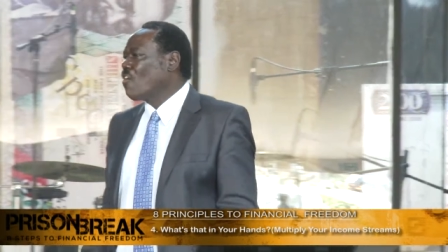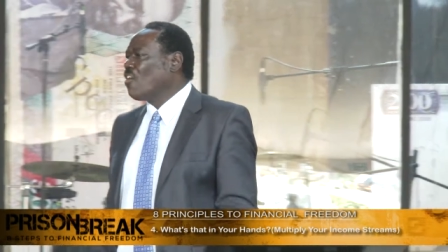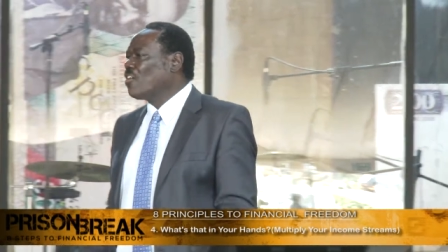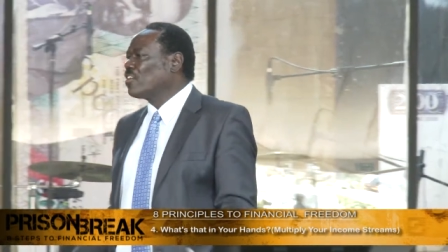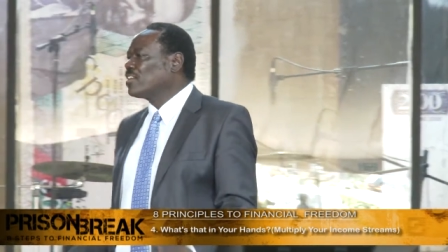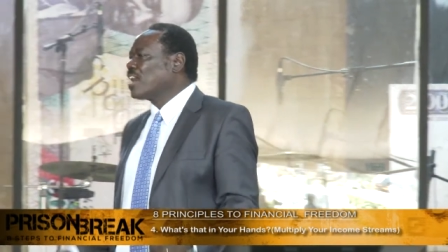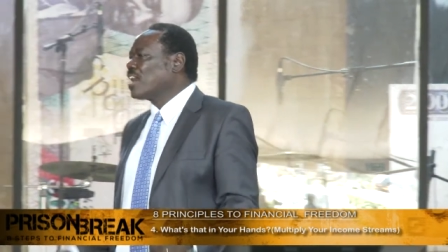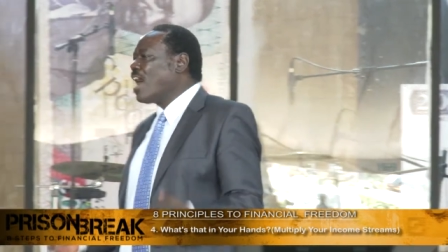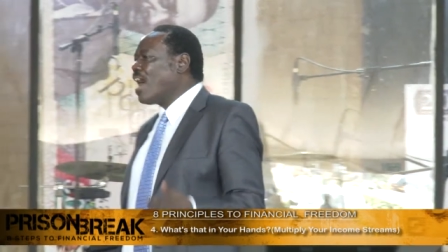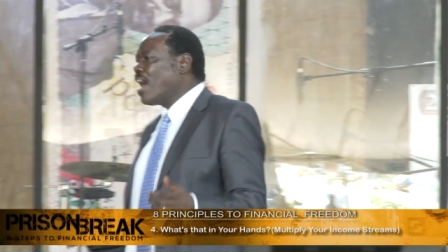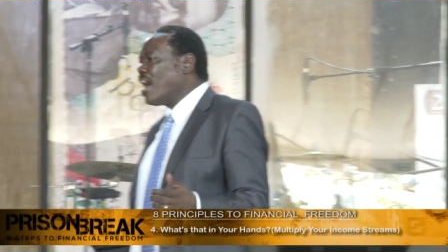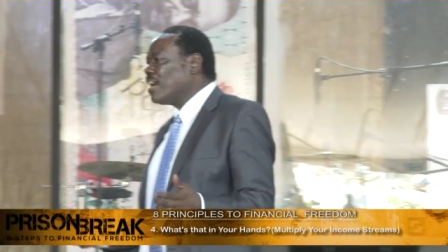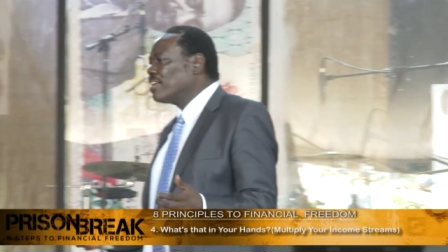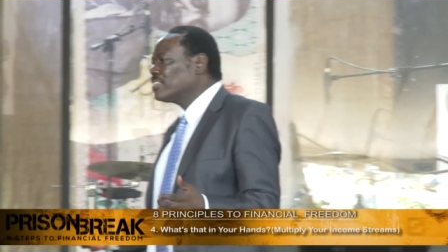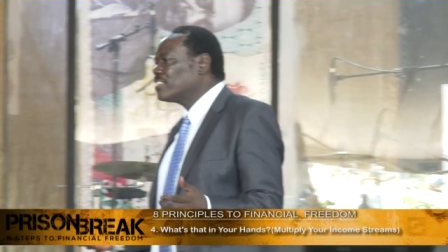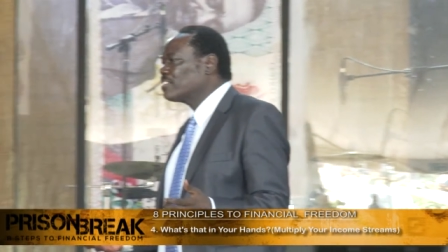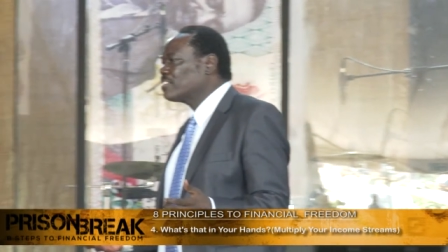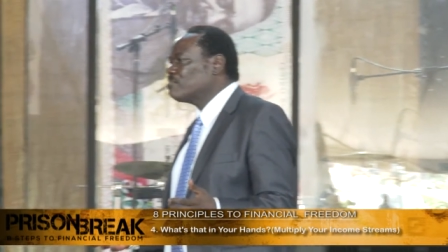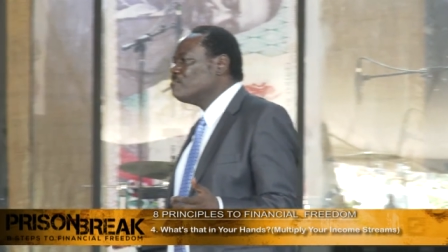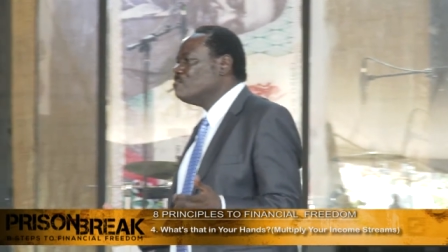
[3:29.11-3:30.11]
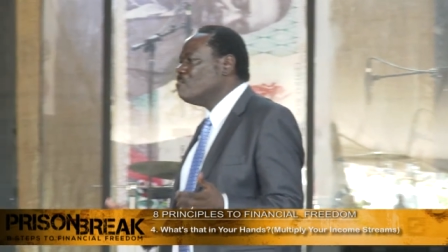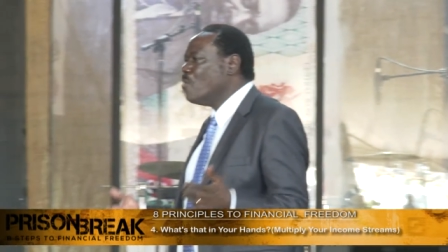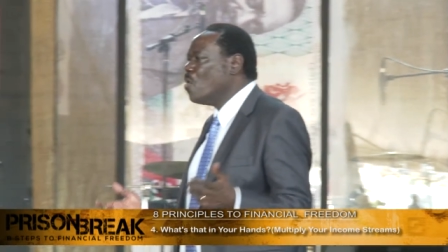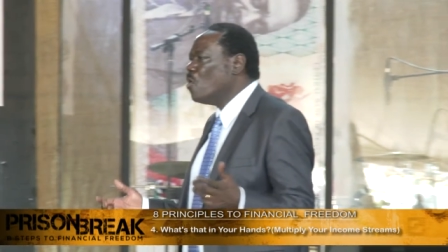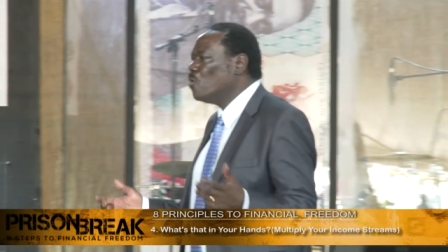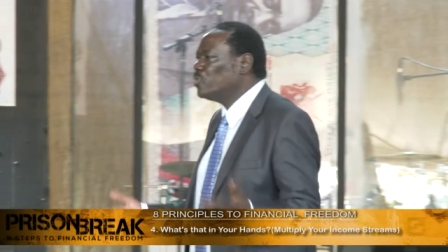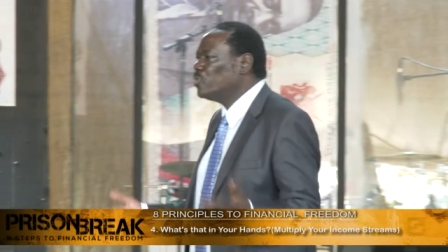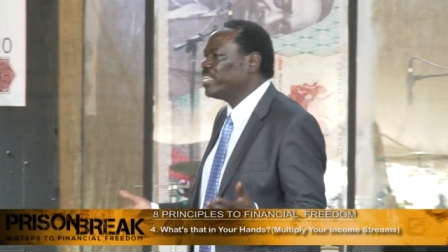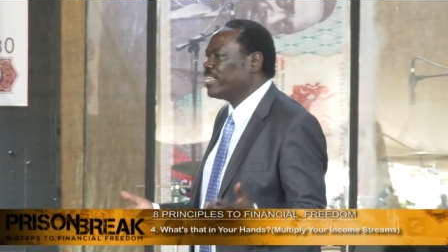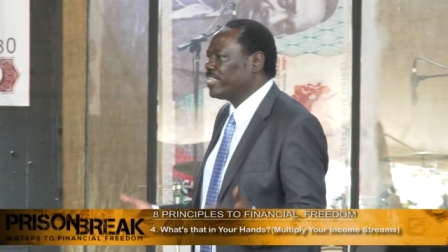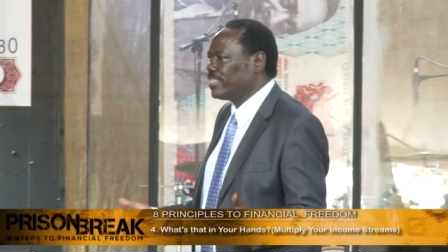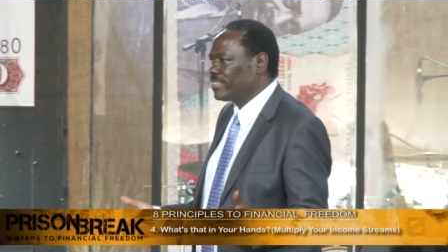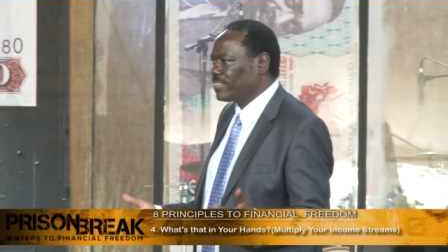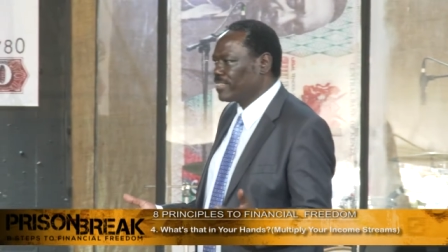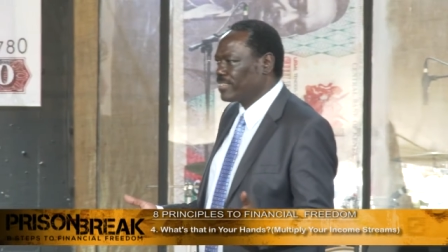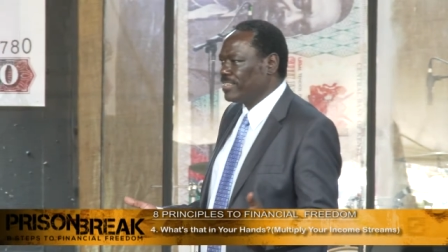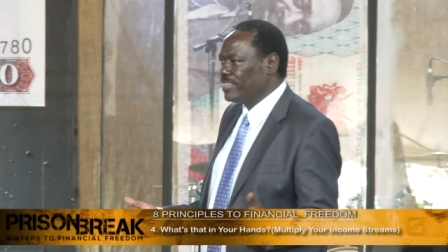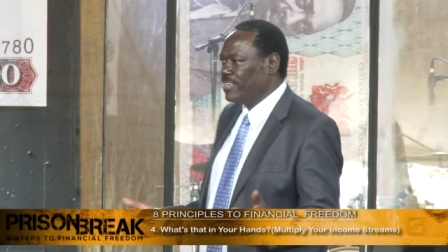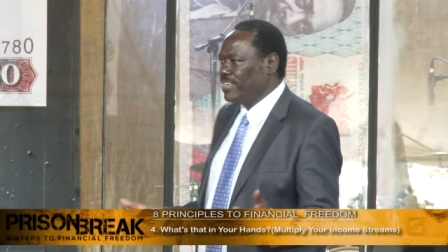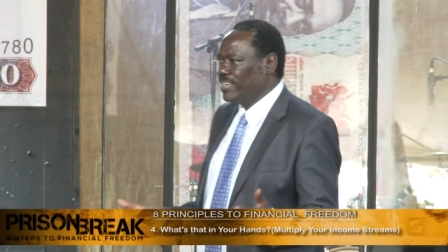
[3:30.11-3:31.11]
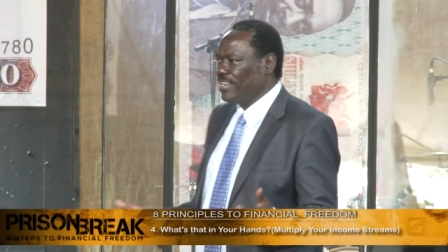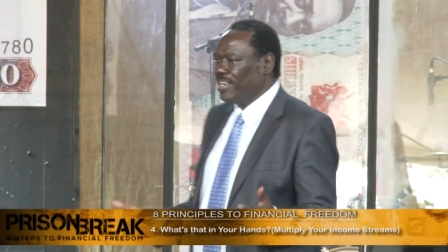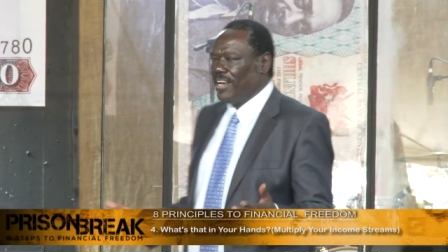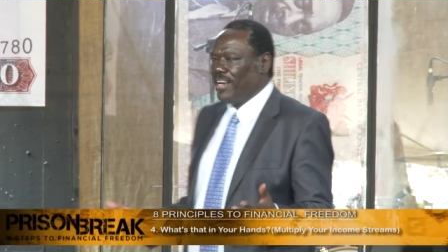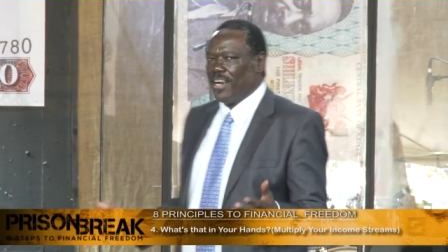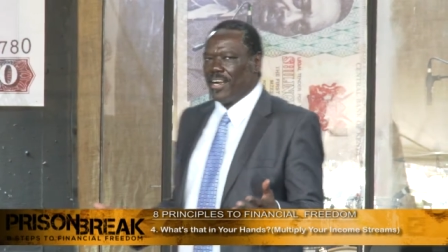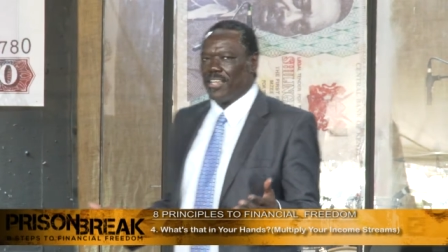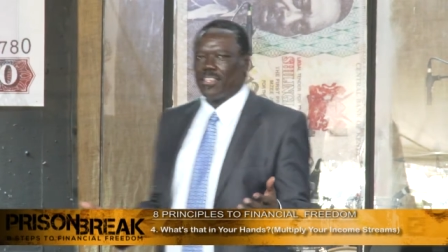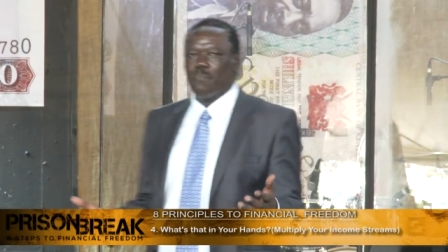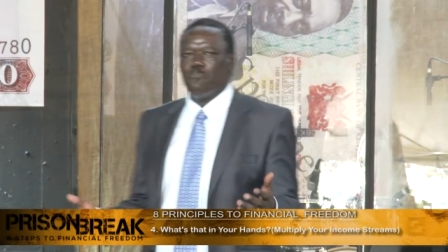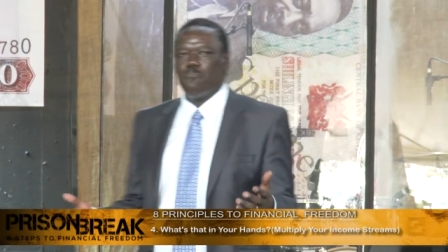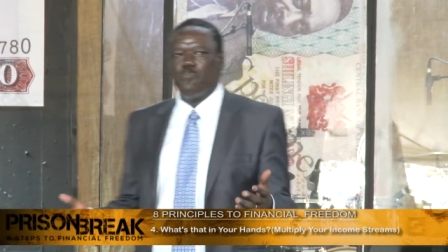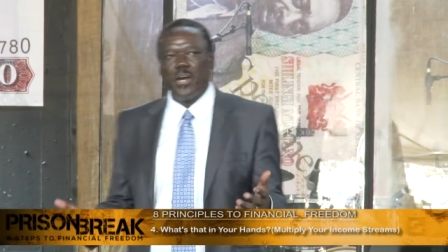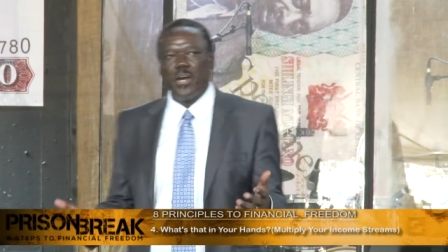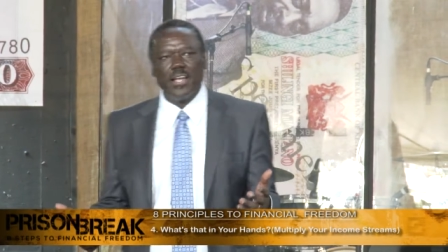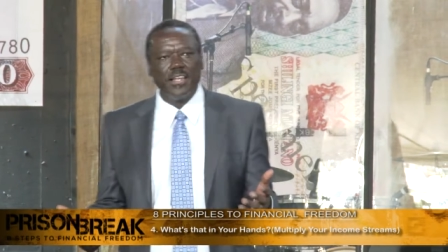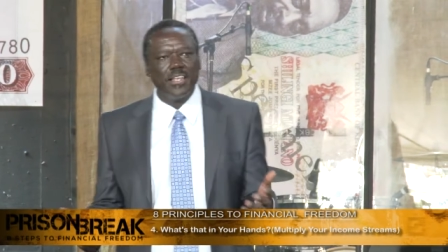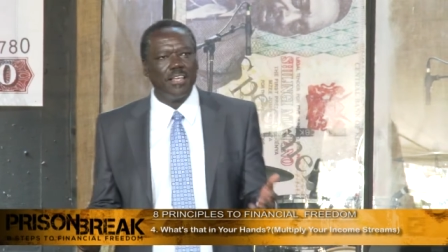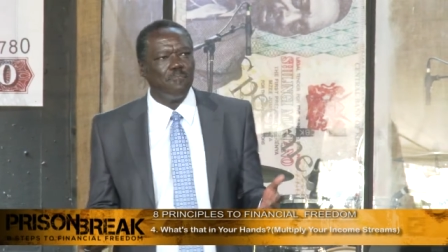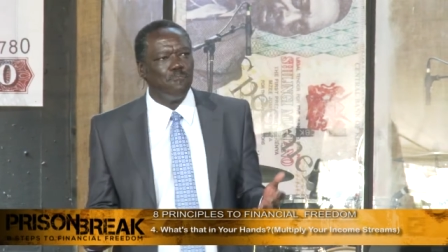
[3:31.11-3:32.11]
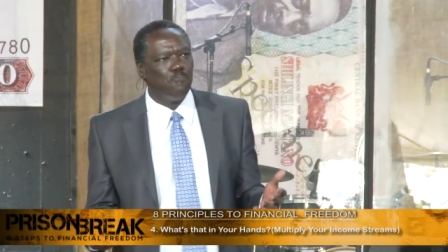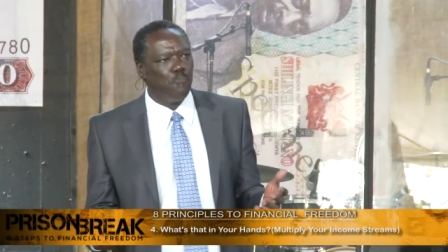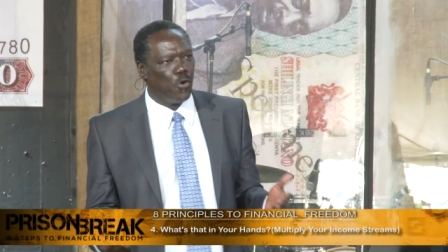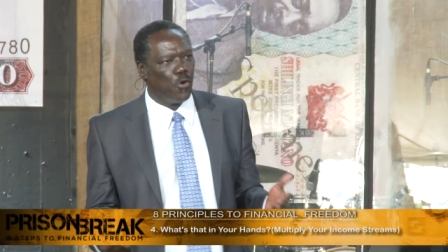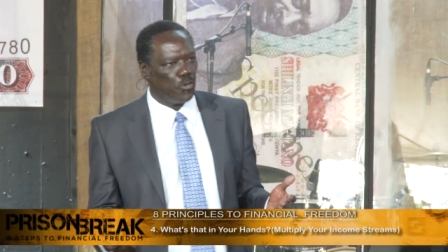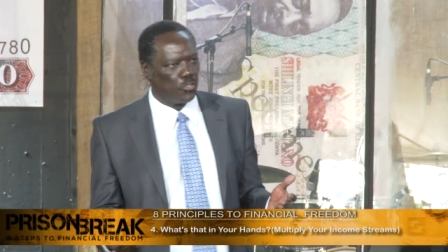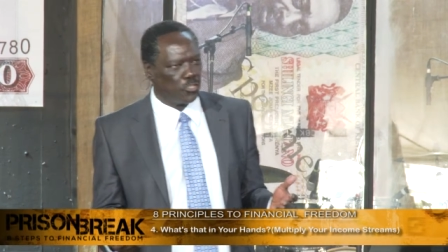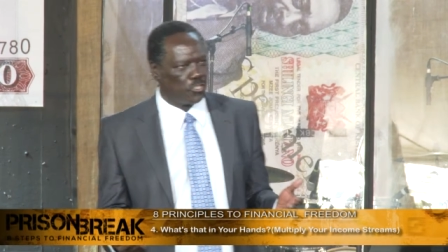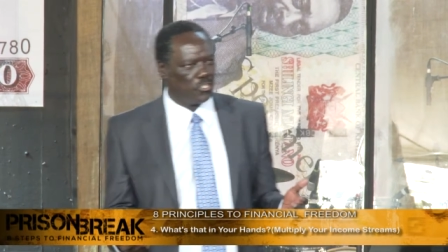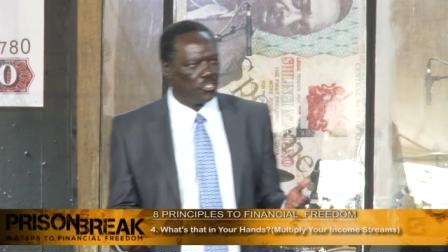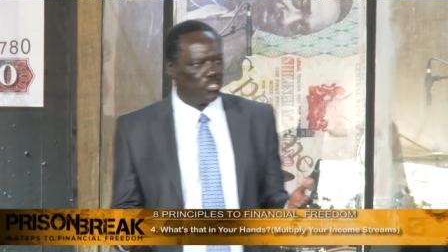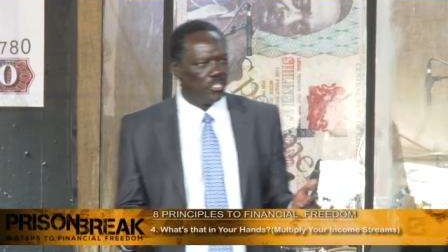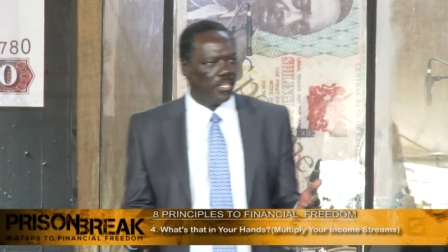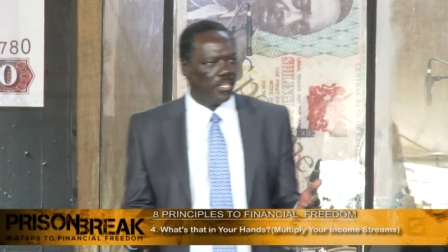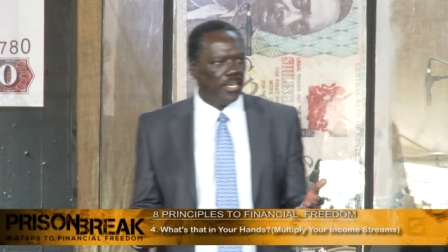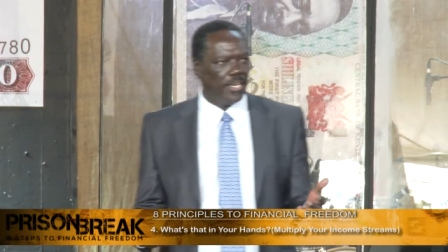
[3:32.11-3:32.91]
God asked Moses at the burning bush.